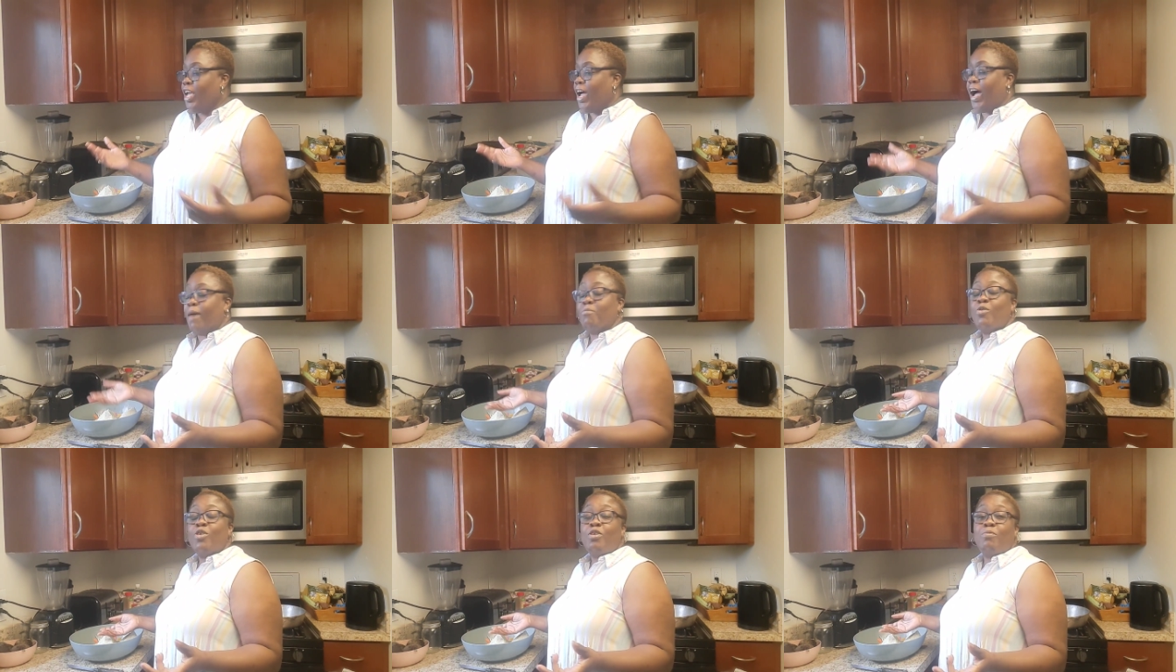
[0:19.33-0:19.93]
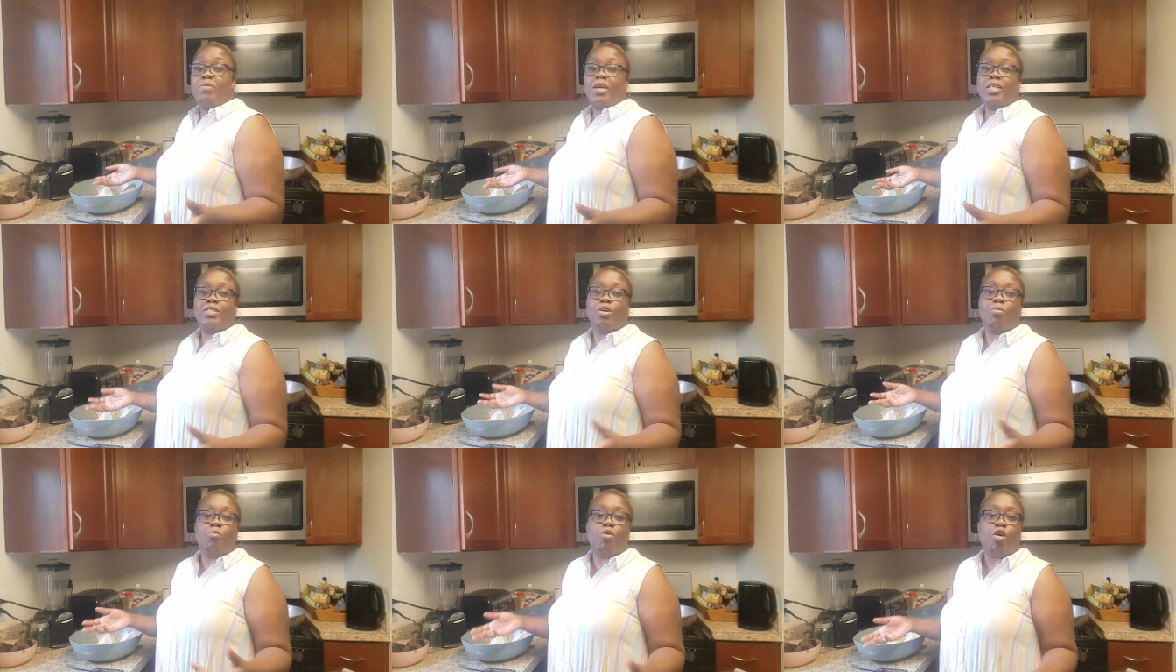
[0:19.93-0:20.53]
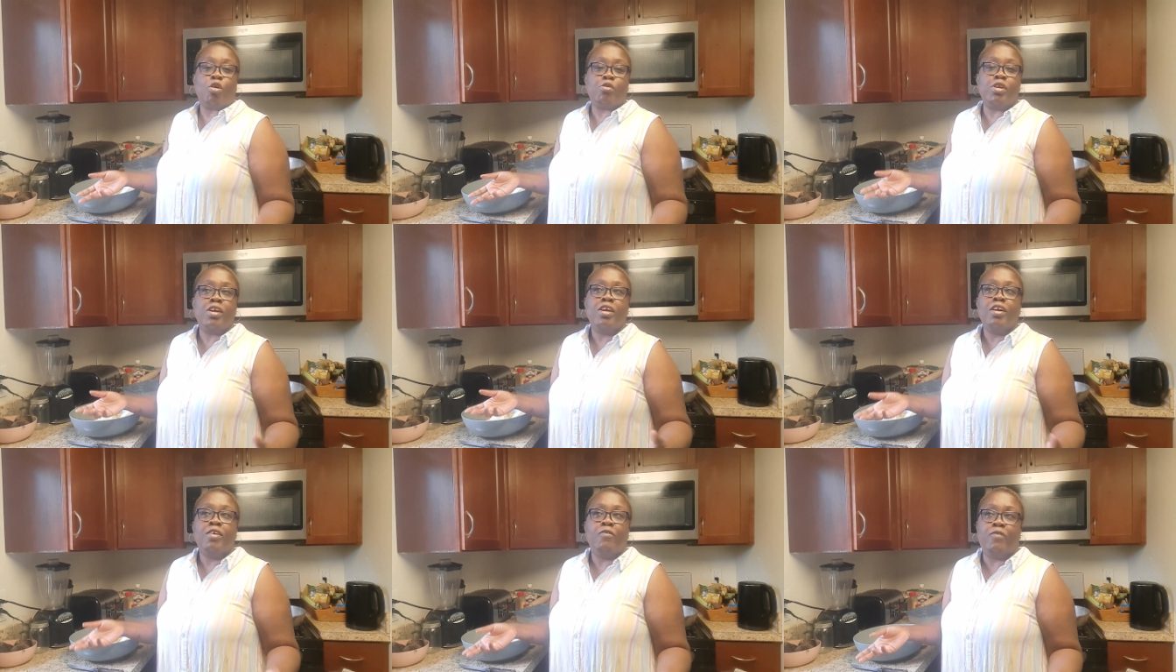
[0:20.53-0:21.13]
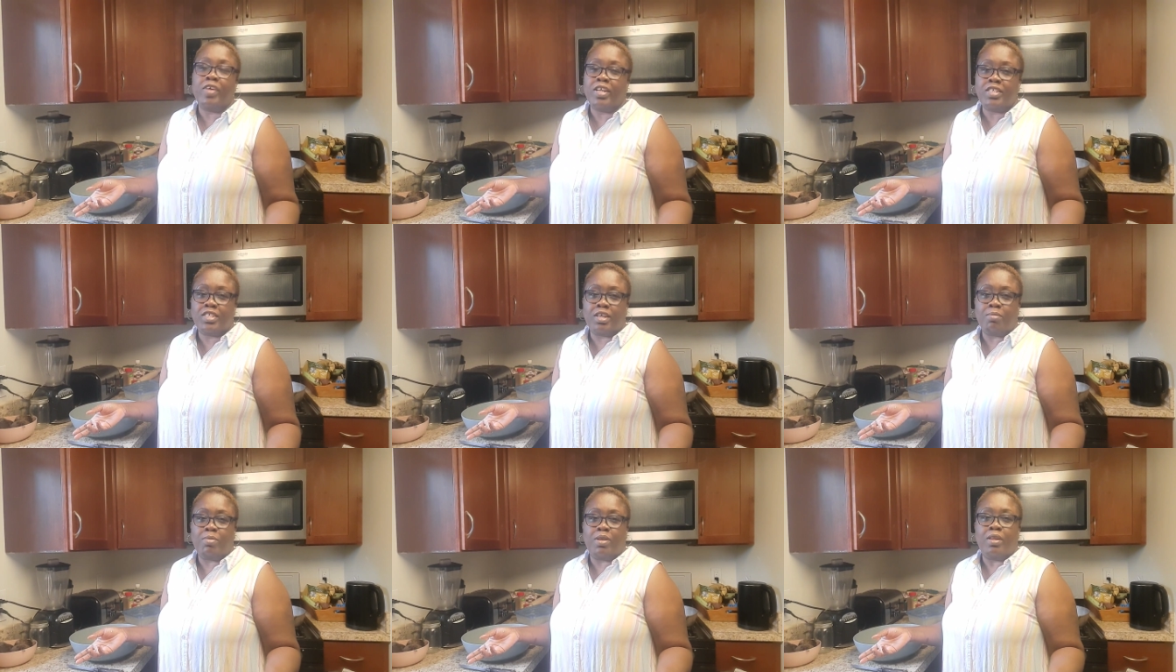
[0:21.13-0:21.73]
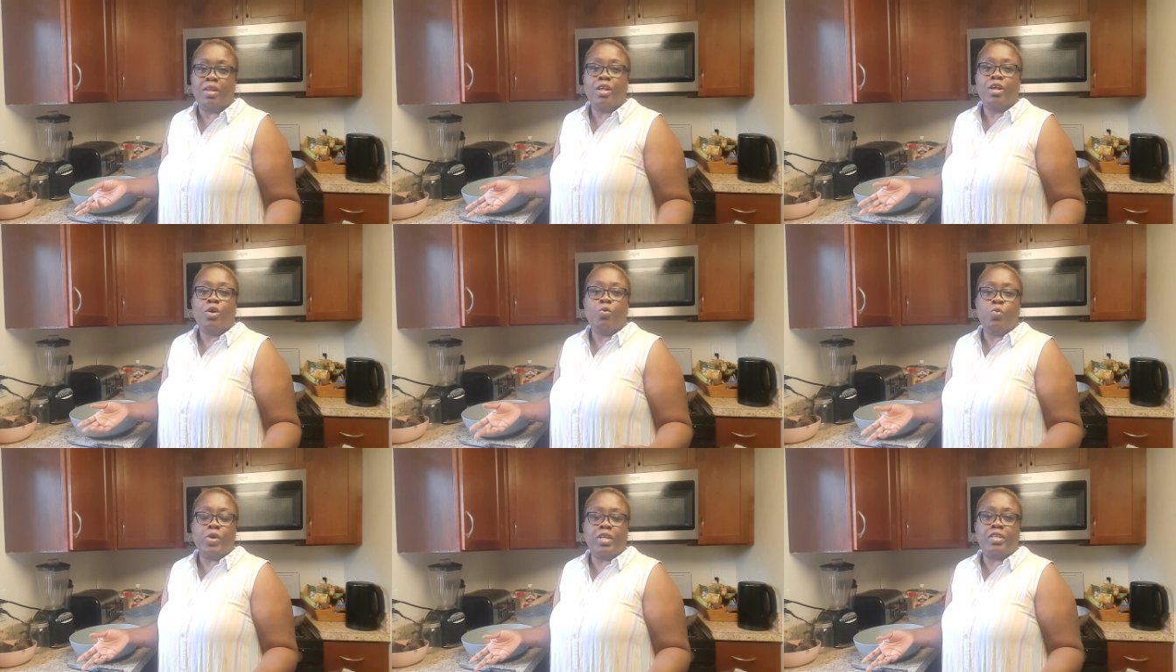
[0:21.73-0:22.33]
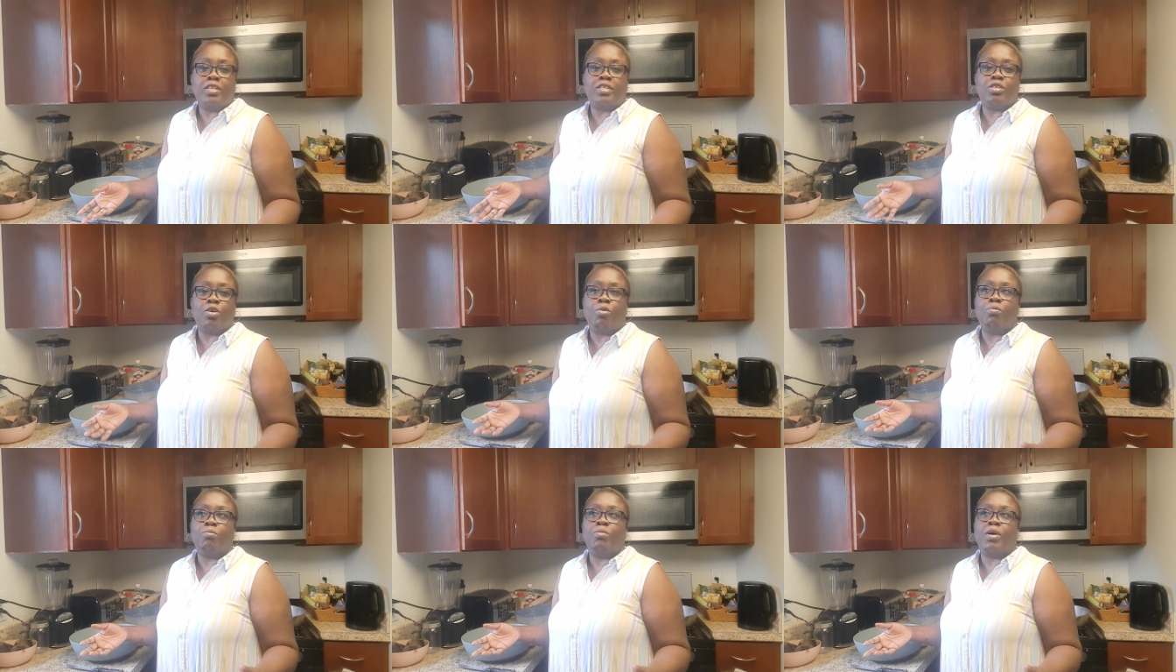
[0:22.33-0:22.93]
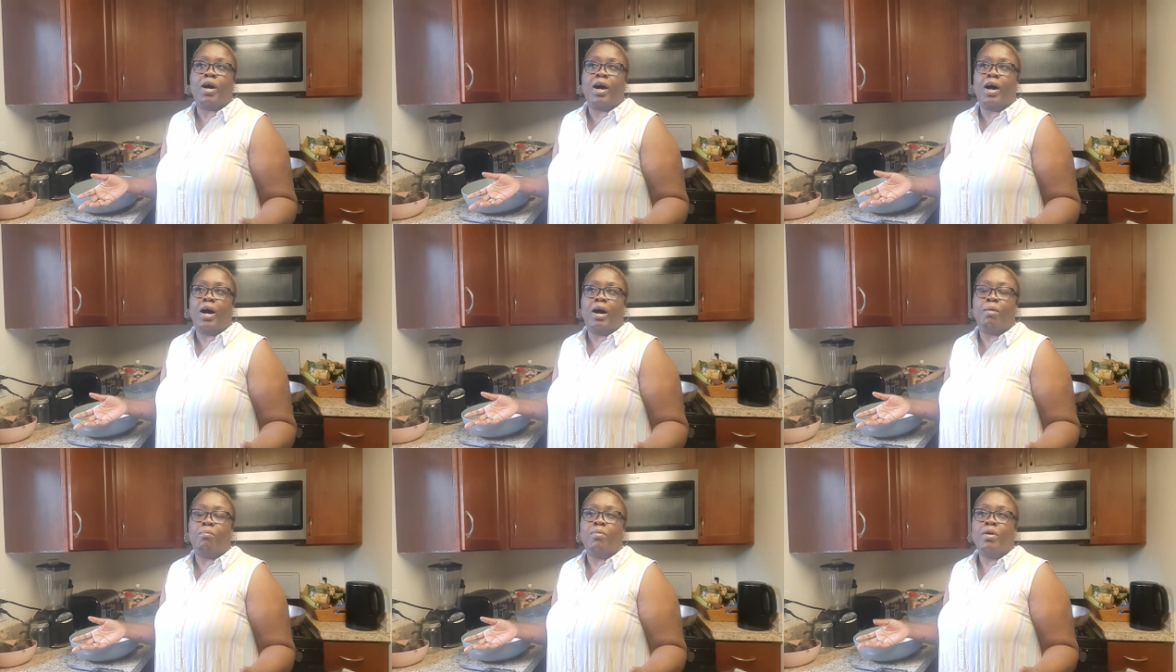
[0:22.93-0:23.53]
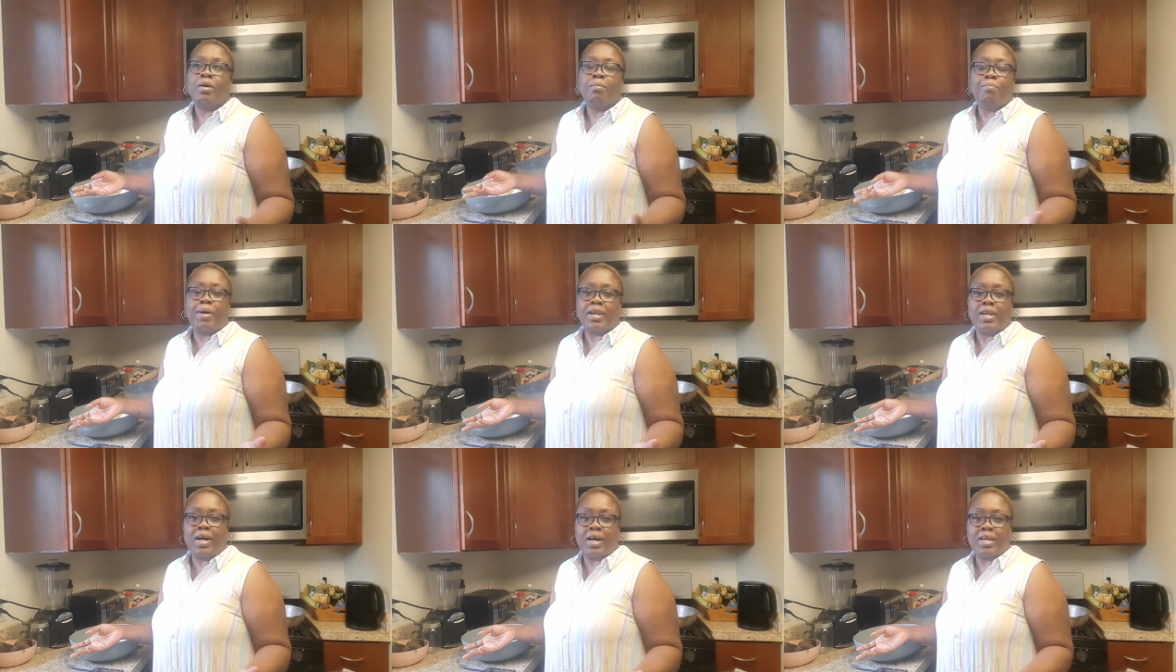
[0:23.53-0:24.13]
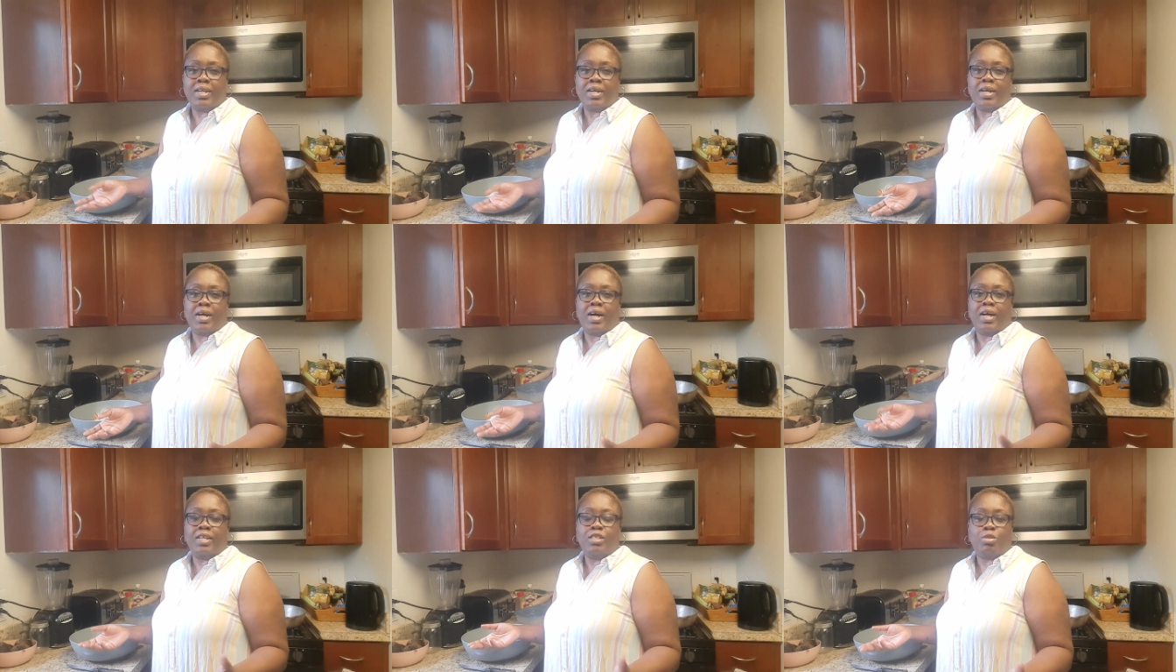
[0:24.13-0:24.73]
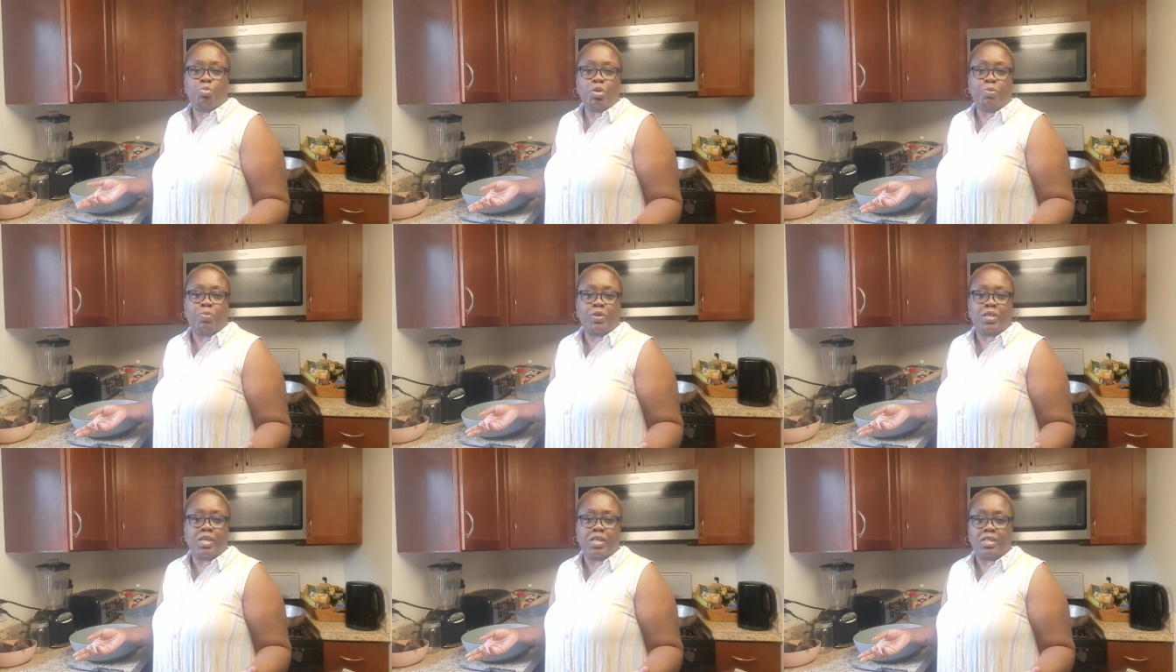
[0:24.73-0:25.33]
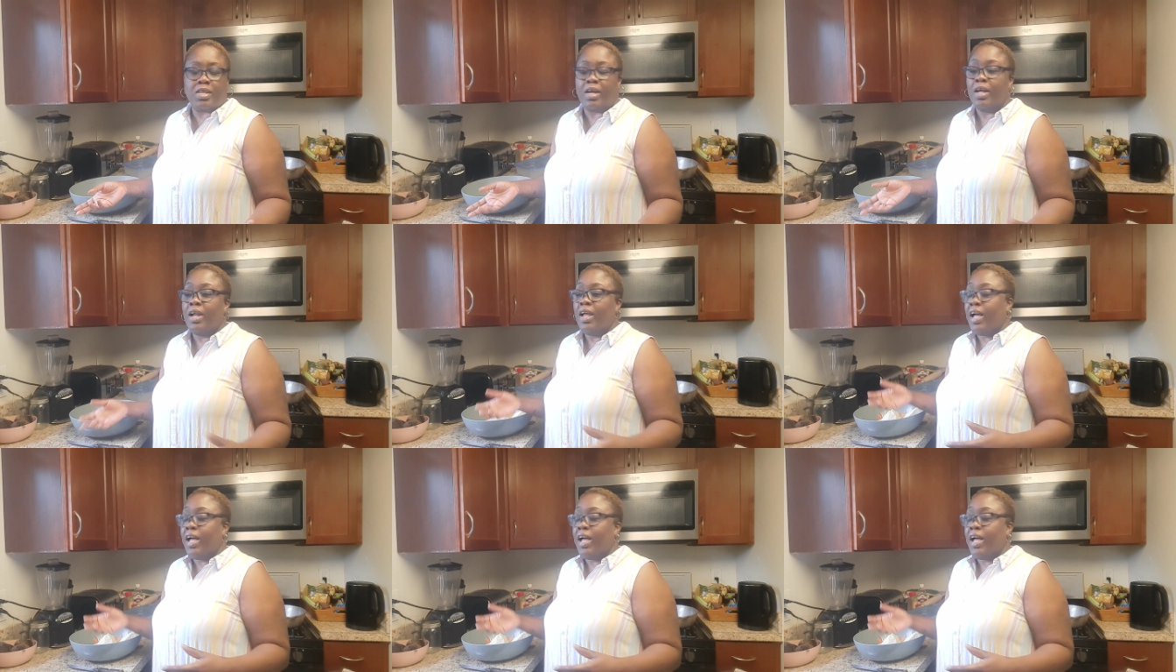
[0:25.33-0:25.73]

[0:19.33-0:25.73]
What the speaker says: I'm going to make some curry vegetable with some banana and sweet potato.